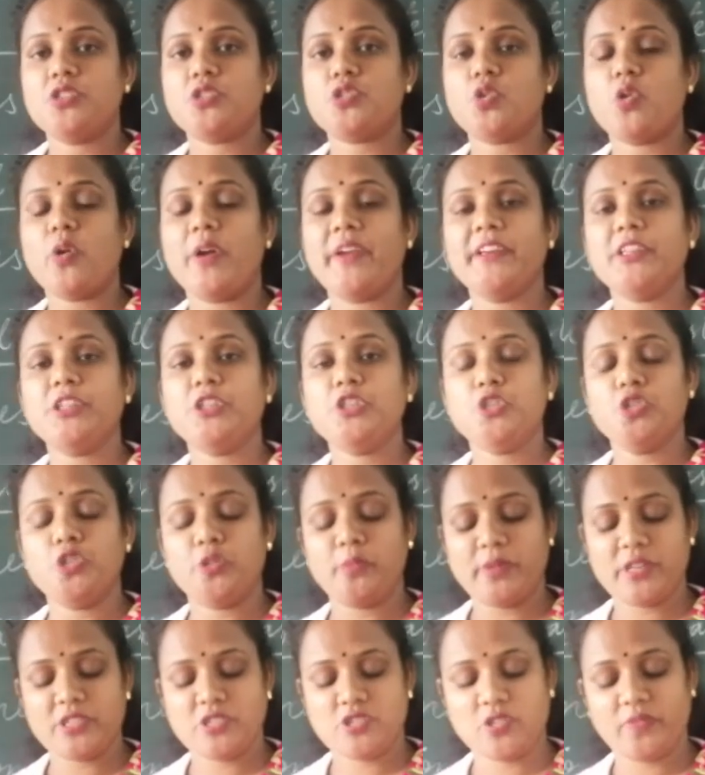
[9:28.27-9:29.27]
Drawing too
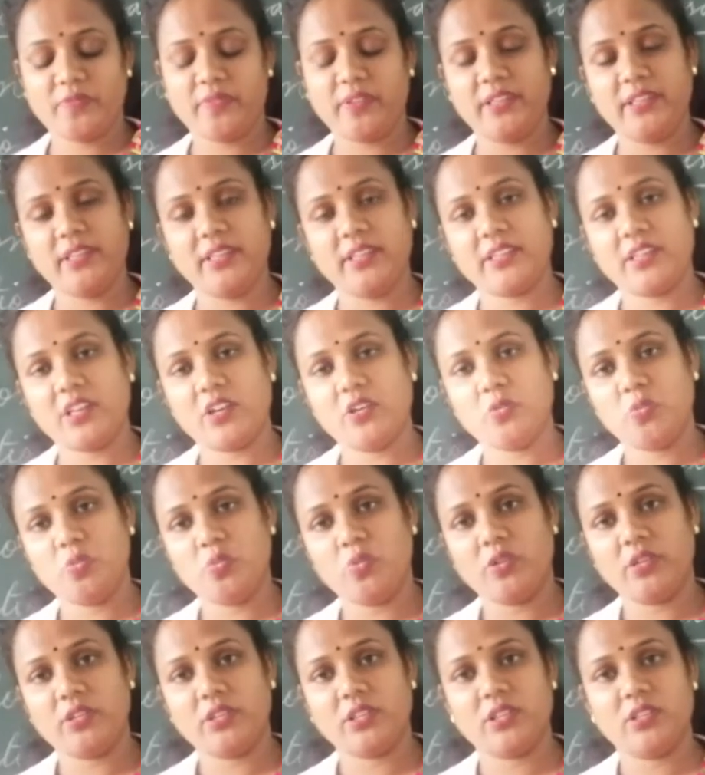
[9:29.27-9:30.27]
much of
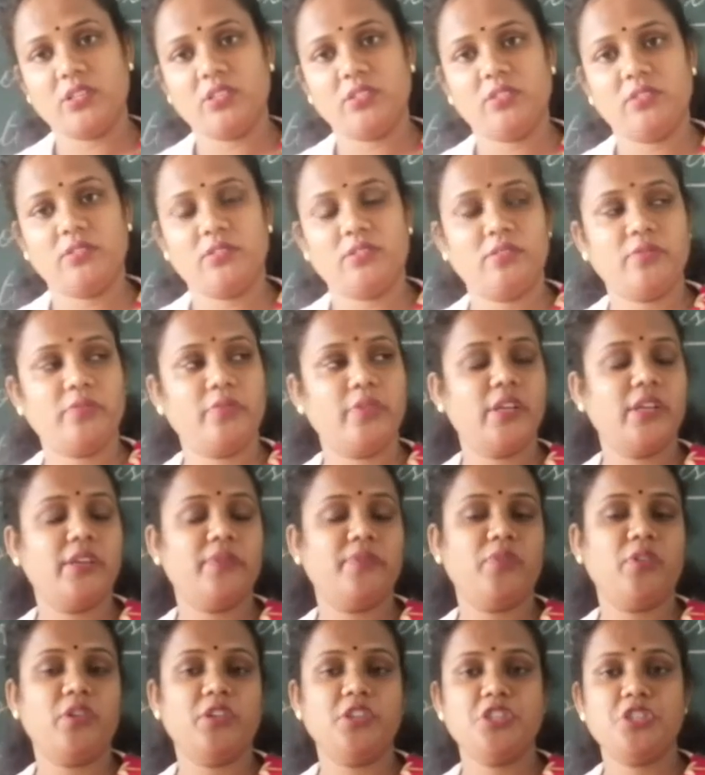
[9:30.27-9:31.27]
underground water,
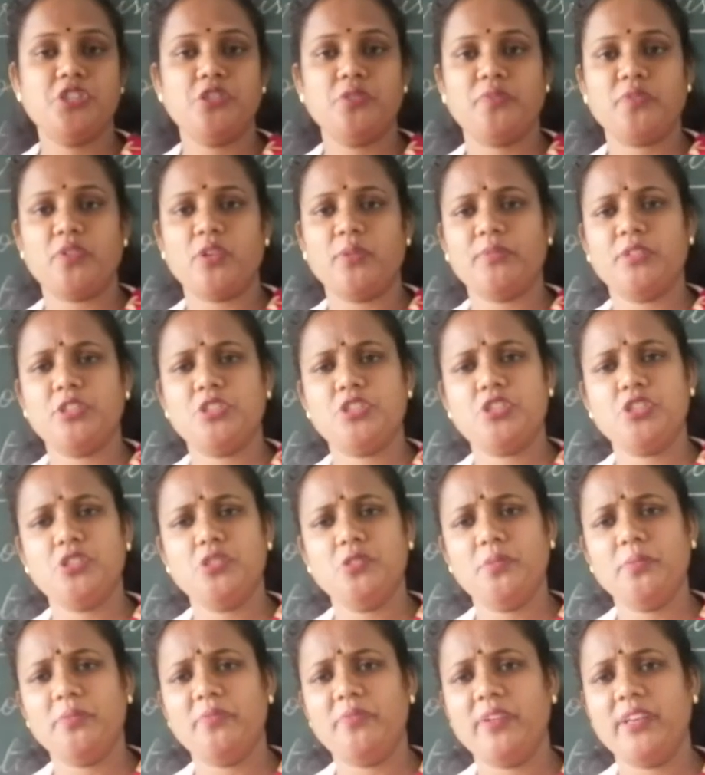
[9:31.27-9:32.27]
from the
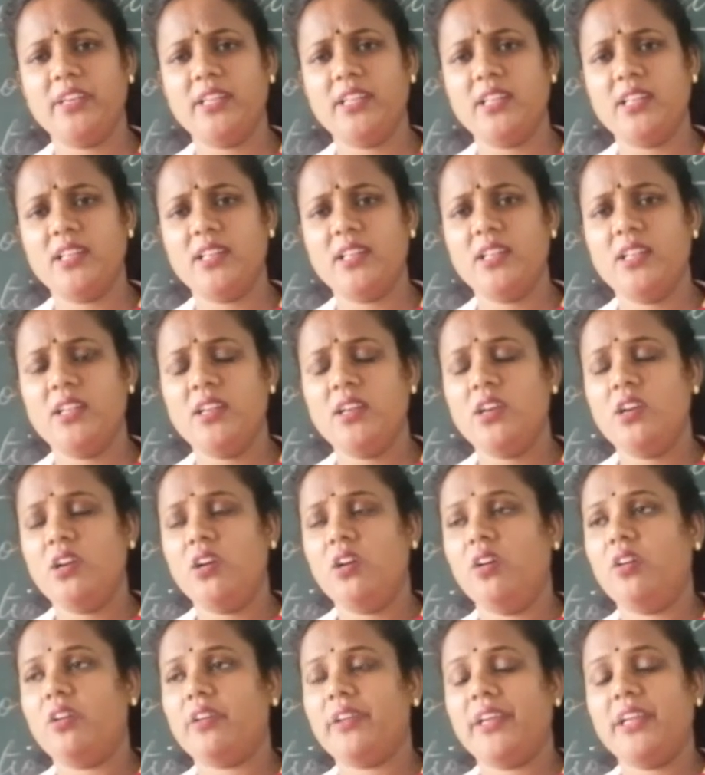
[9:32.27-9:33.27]
tube well
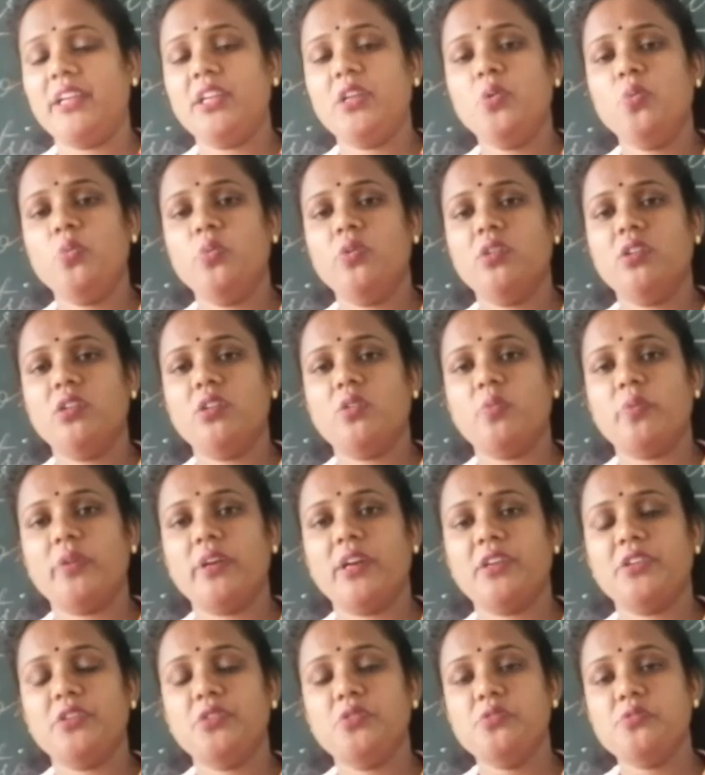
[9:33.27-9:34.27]
or any work
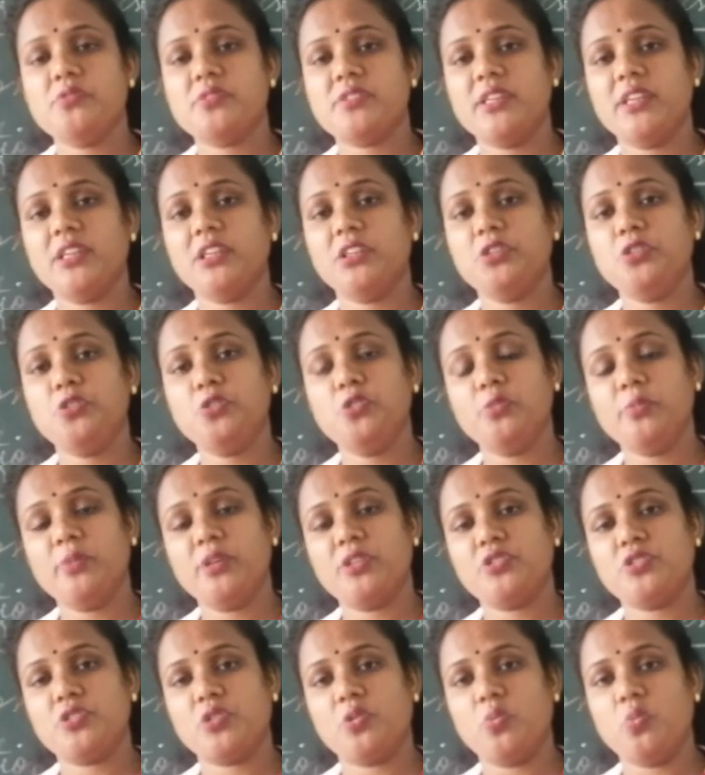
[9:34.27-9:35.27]
we are using too
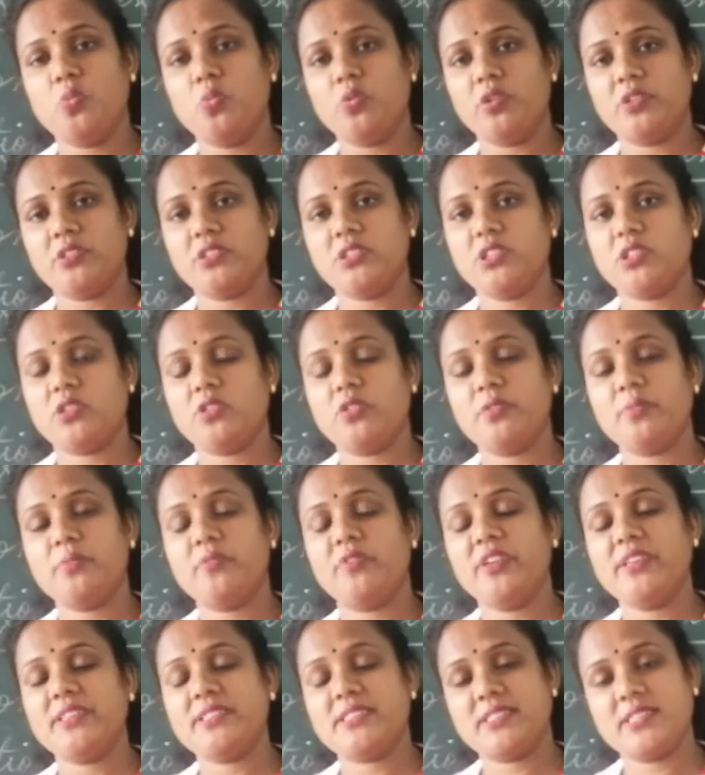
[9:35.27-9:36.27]
much of water or
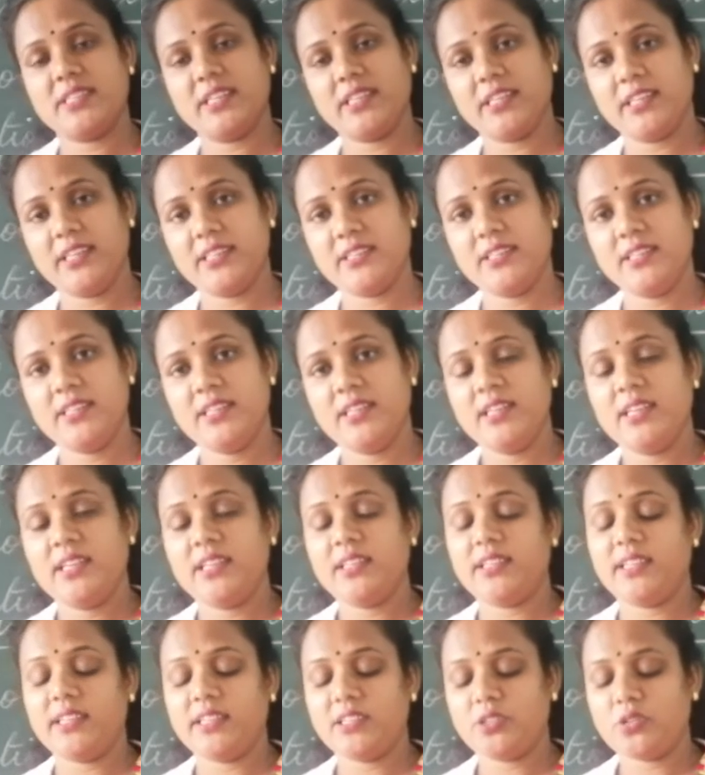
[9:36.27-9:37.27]
wasting
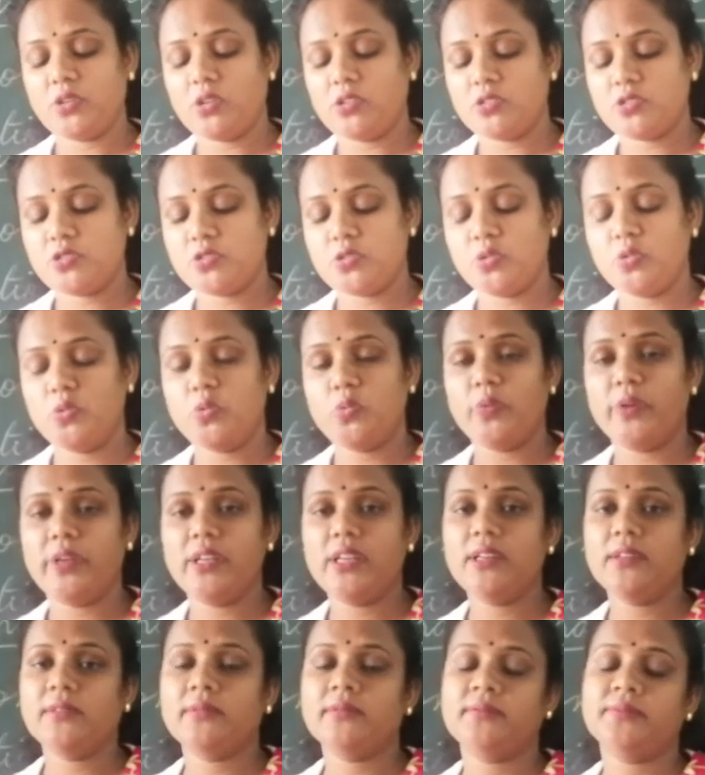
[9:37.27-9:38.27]
it, that also
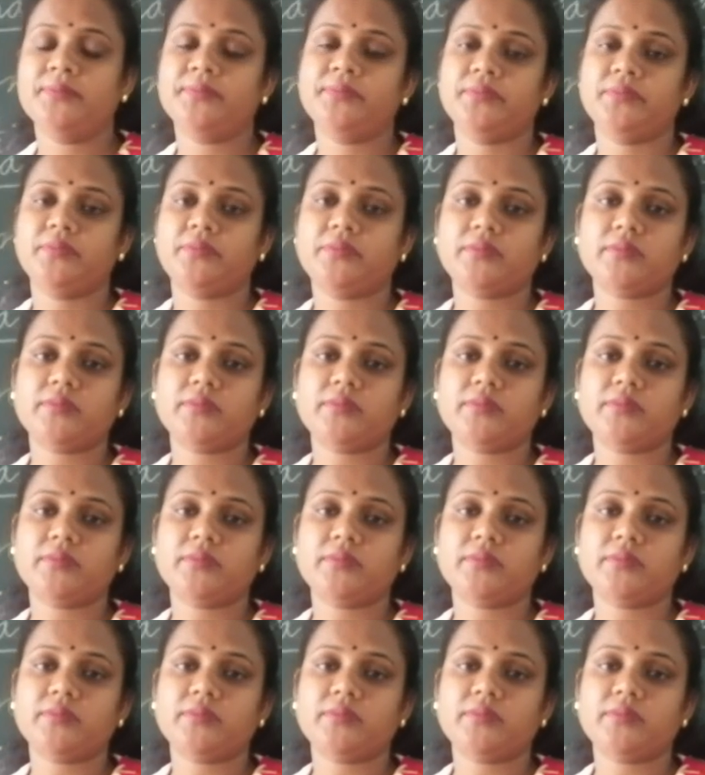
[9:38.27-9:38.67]
will